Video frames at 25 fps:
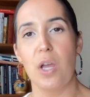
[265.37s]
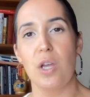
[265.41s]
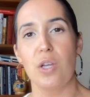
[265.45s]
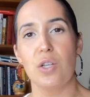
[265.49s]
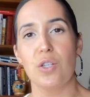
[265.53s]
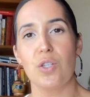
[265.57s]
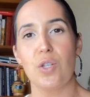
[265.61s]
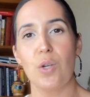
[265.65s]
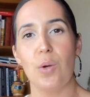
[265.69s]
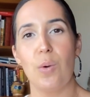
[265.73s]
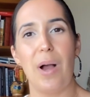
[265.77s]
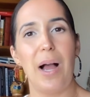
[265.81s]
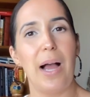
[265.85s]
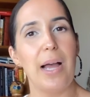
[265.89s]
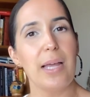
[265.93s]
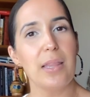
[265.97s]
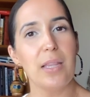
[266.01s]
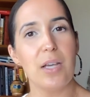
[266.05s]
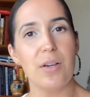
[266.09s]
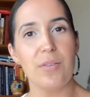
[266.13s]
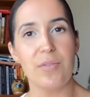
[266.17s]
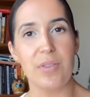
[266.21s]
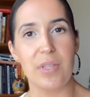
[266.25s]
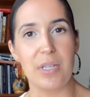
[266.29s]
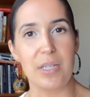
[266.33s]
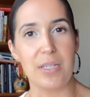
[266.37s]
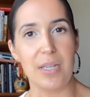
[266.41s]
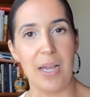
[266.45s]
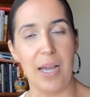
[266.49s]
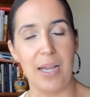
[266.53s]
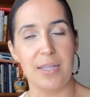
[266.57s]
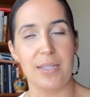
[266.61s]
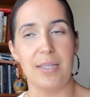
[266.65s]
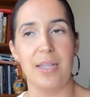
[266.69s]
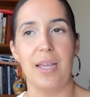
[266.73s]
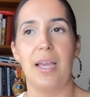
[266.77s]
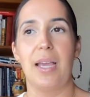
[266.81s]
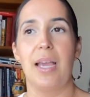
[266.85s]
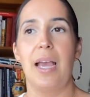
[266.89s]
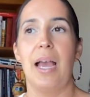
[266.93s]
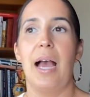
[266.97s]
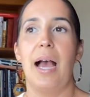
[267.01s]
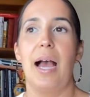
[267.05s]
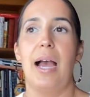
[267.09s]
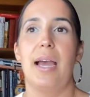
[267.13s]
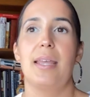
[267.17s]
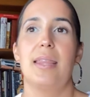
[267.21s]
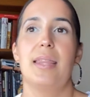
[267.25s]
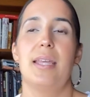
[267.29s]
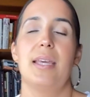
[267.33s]
So I love this essay.
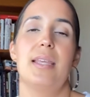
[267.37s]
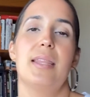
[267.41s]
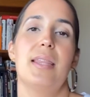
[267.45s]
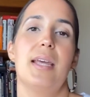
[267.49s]
I think